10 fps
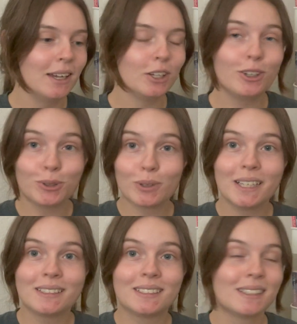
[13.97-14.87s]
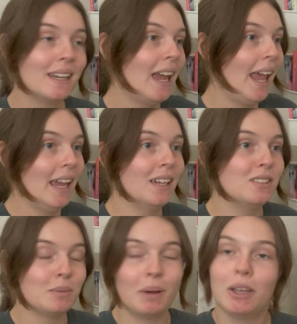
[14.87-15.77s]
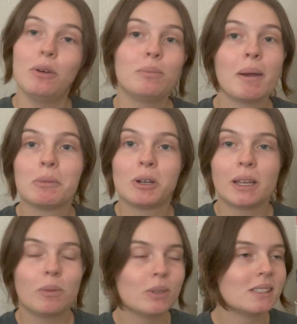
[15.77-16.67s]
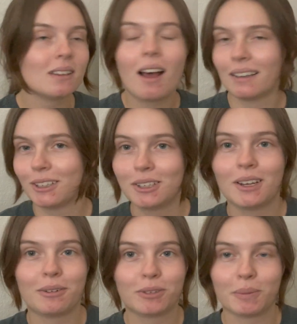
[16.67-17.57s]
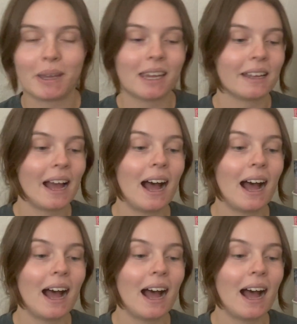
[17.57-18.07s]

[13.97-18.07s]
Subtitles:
Goodreads and my own memory was not good enough for me.